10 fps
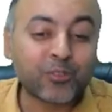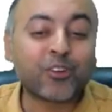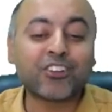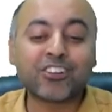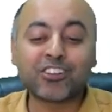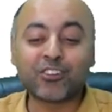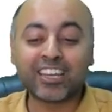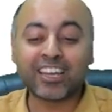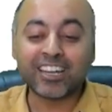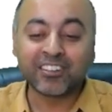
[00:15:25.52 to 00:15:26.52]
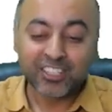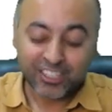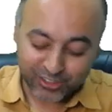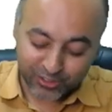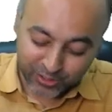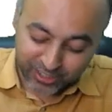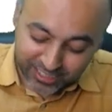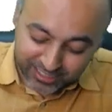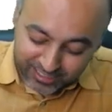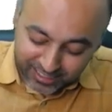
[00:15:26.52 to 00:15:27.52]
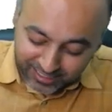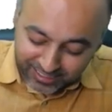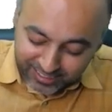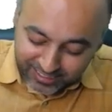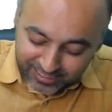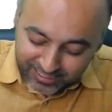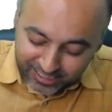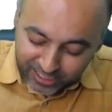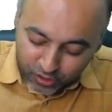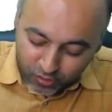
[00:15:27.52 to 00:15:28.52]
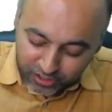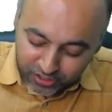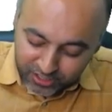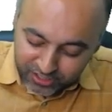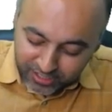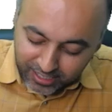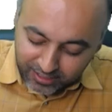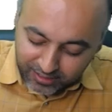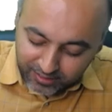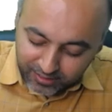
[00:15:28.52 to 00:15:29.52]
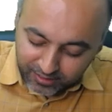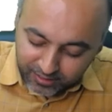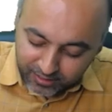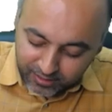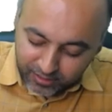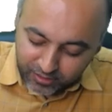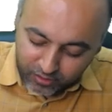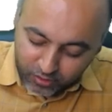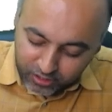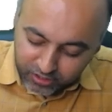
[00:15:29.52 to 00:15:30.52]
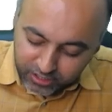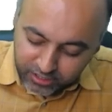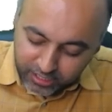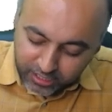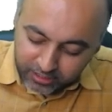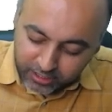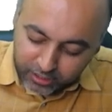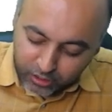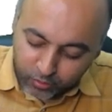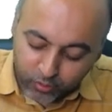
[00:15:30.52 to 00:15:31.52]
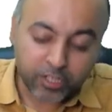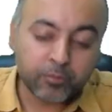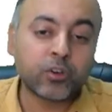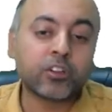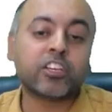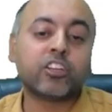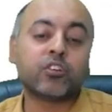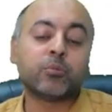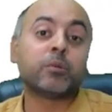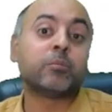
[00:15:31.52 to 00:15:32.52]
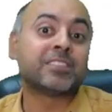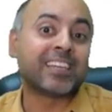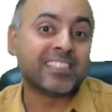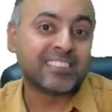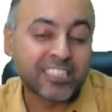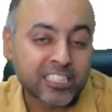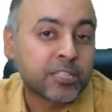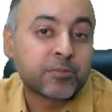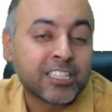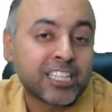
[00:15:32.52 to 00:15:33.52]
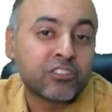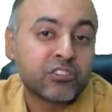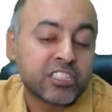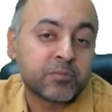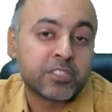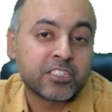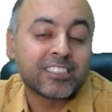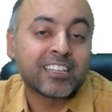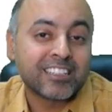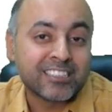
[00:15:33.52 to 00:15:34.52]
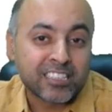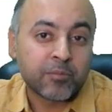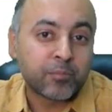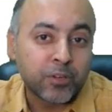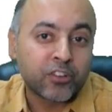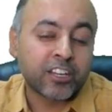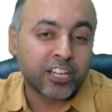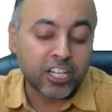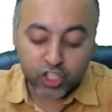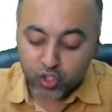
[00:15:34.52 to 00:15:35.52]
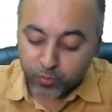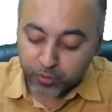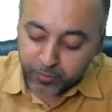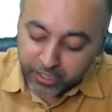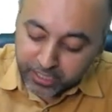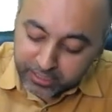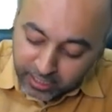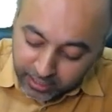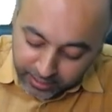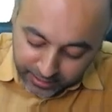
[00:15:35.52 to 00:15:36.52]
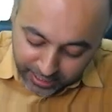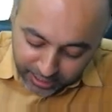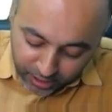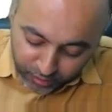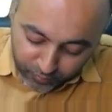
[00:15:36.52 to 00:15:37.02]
about what you're looking at. So this is the Gaucher cell. Gaucher cell. The only important thing you have to remember, besides the description that you just mentioned, that there is crumpled or wrinkled tissue for appearance, that